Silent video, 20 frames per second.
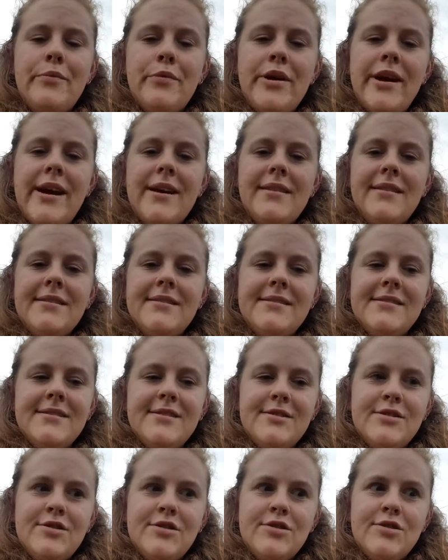We had this
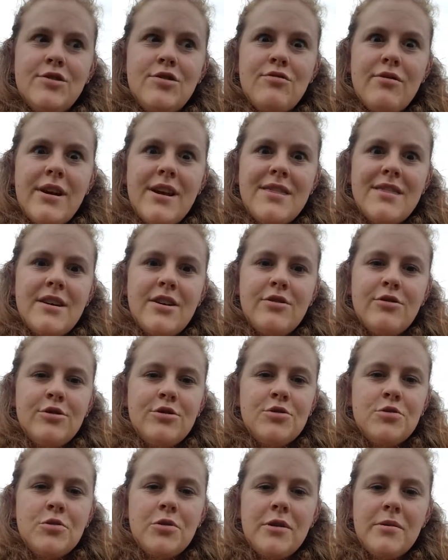great
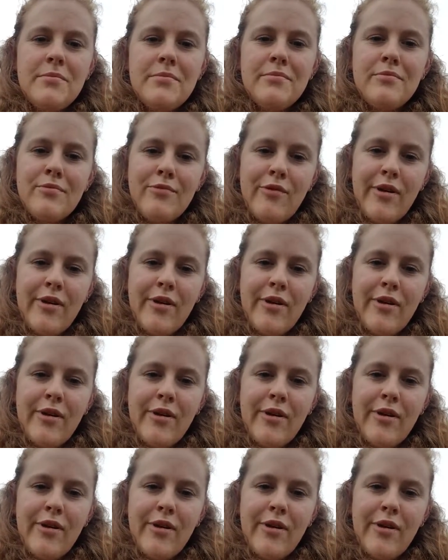thunderstorm,